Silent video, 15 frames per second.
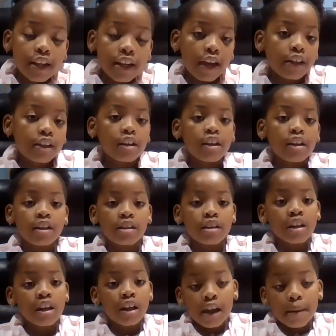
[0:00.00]
Like
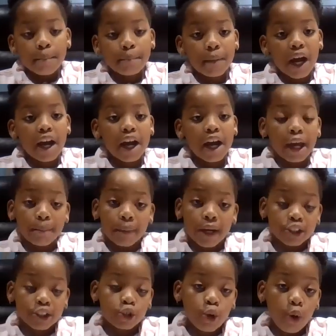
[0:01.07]
in
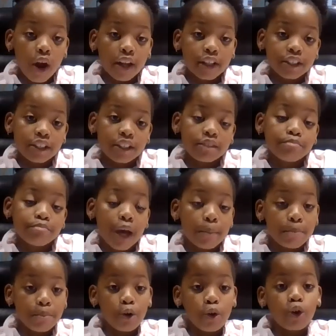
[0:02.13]
my story I did in my
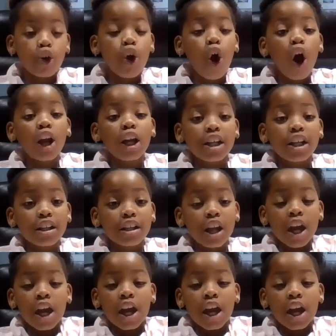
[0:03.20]
book, Colin,